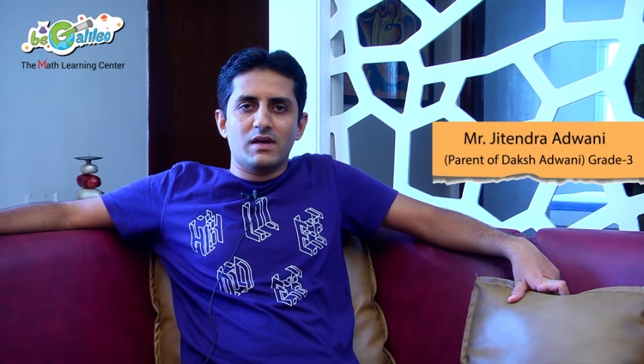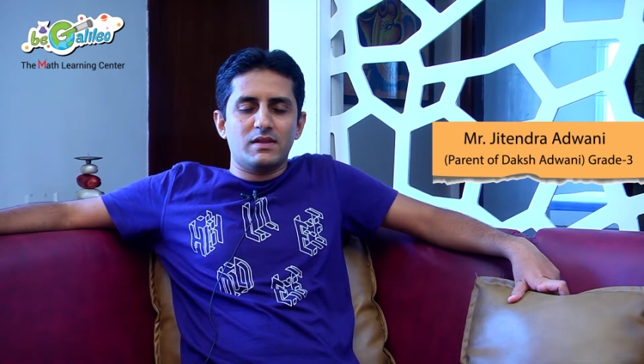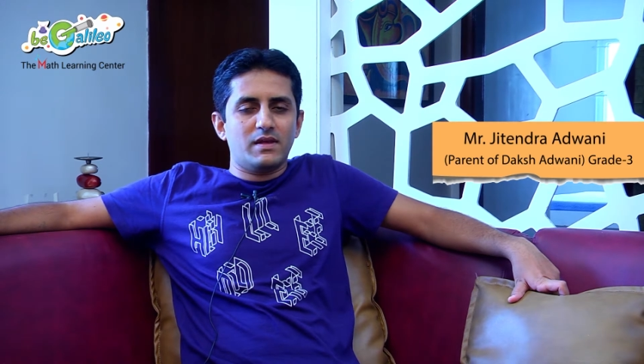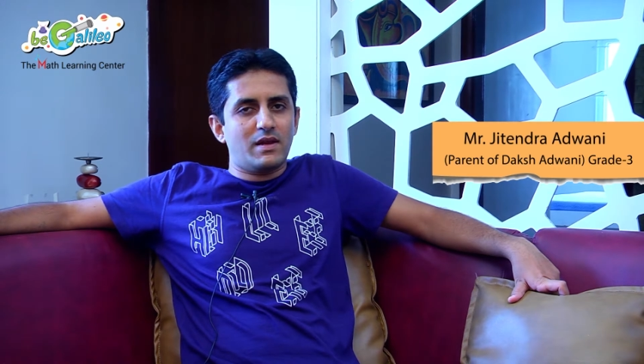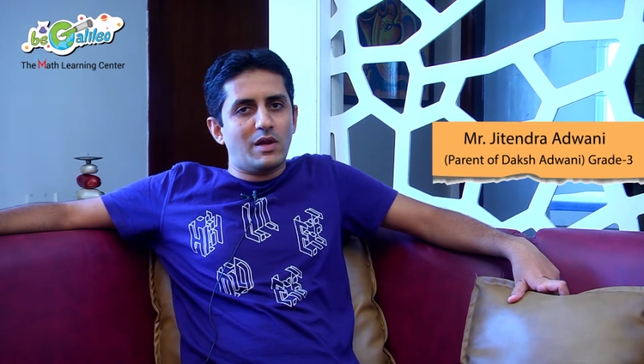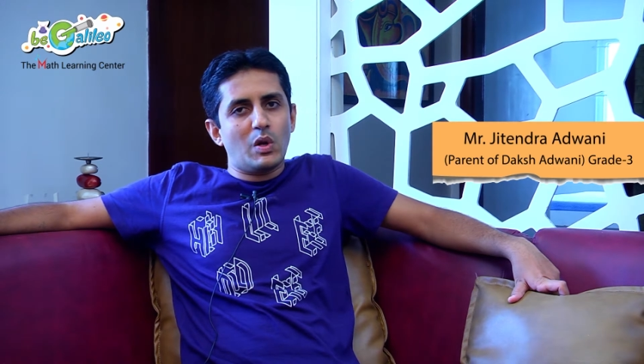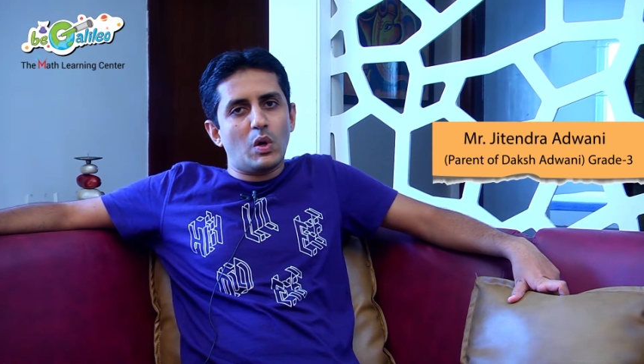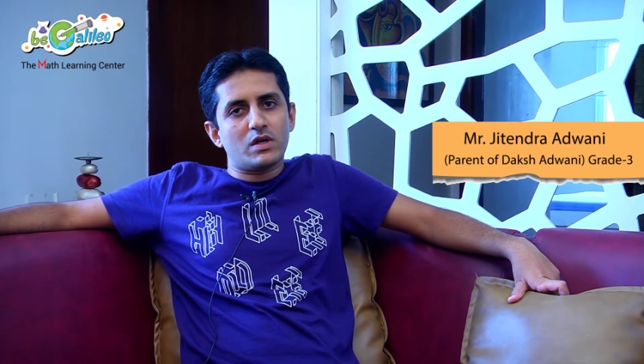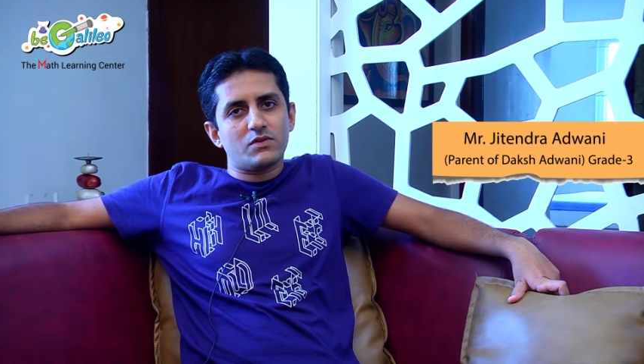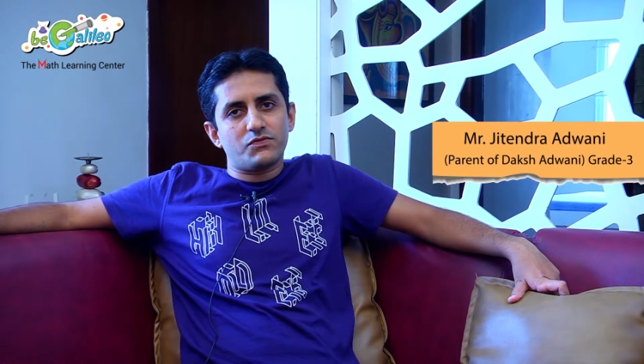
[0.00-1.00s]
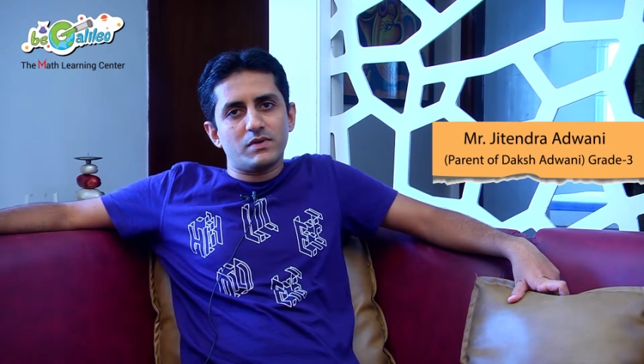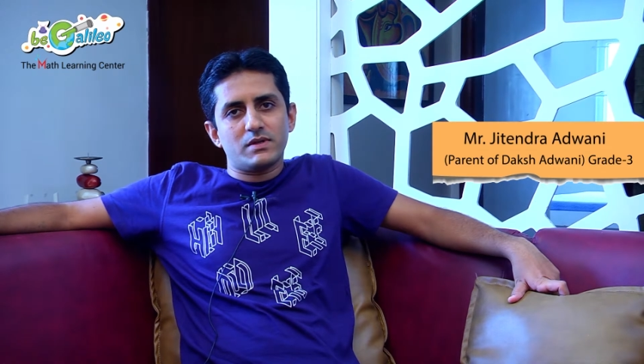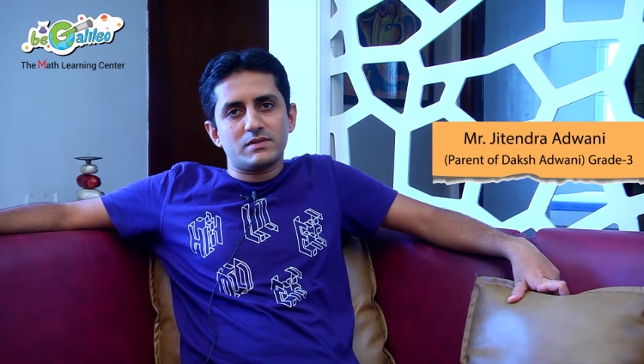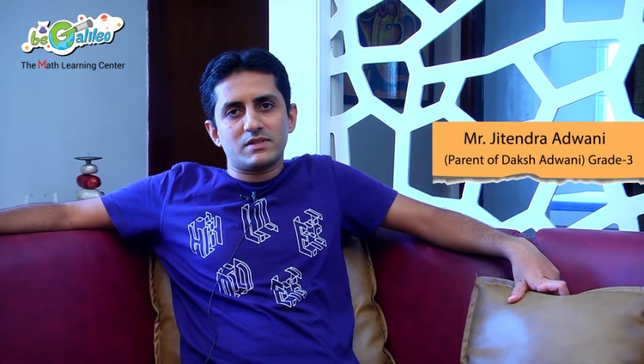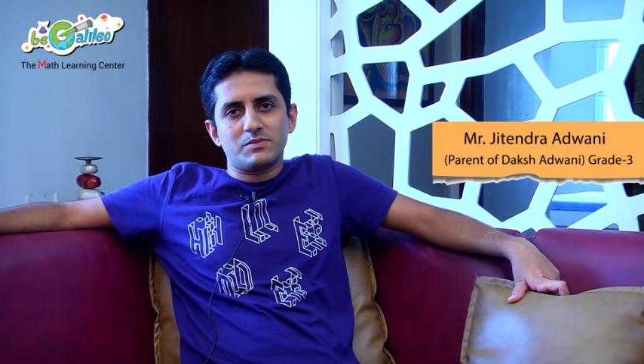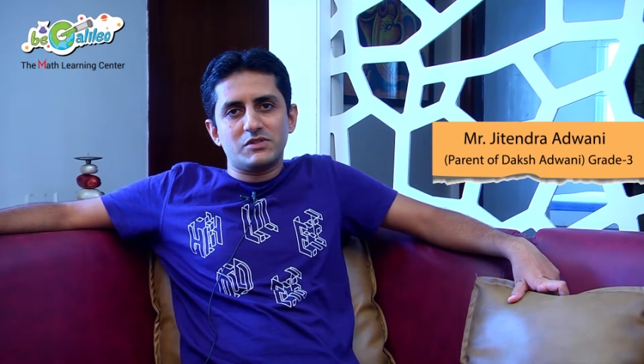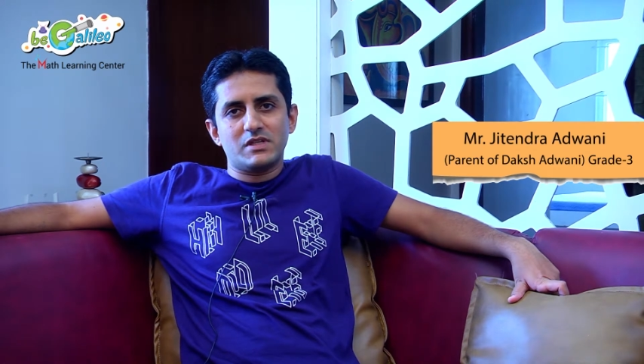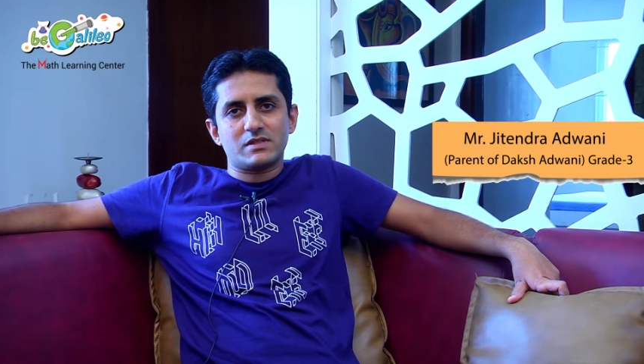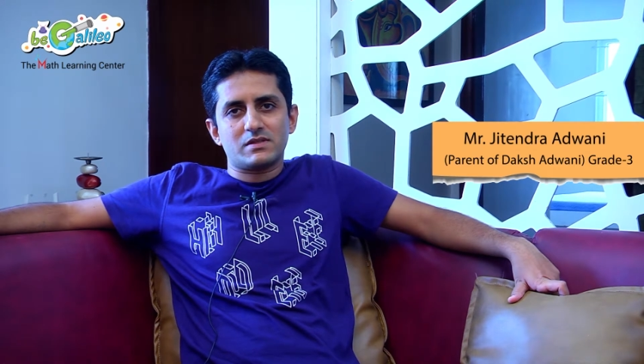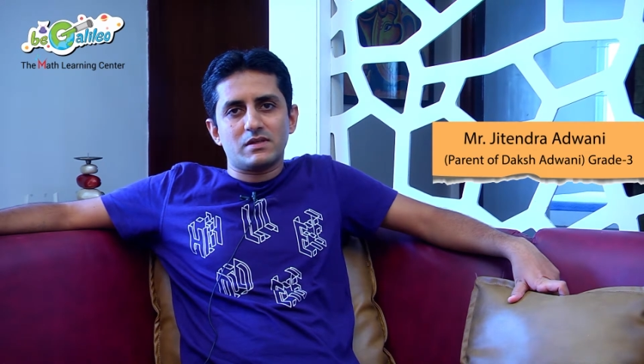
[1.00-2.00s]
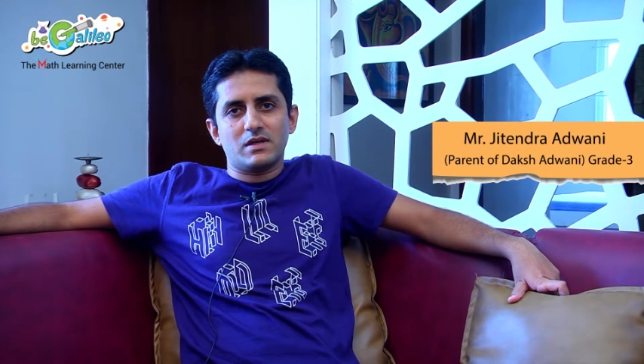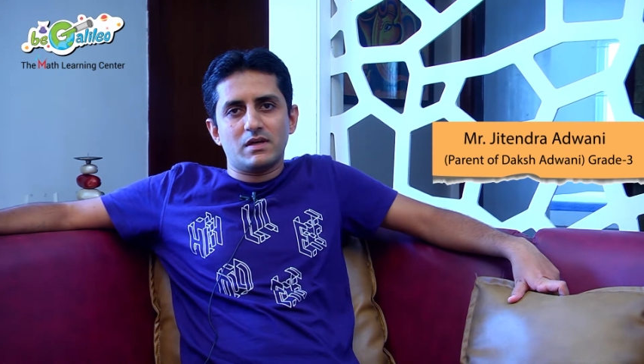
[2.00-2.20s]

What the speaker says: There are a lot of subjects